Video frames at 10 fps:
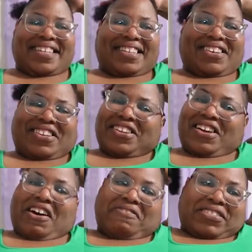So, you
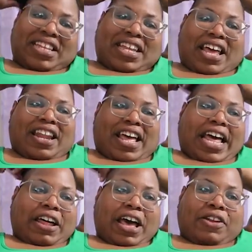know what I'm saying,
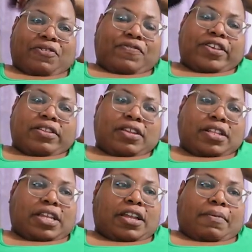I don't feel
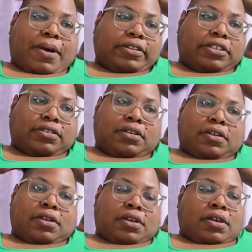anything about you,
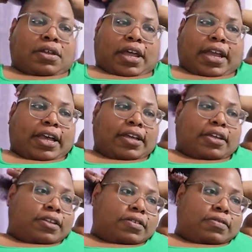like
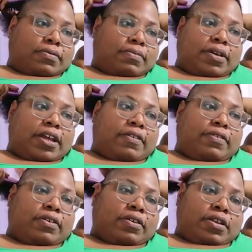
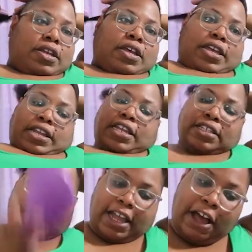whatever. And
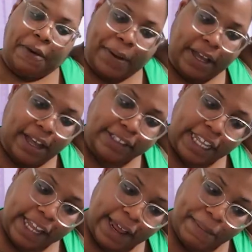he's like, oh my gosh,
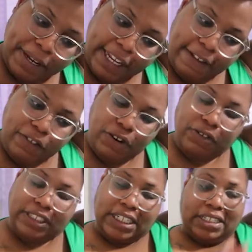I can't believe you
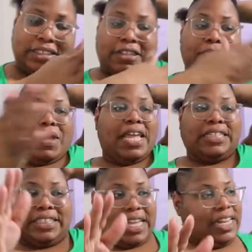don't see this good
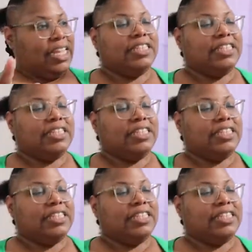man standing.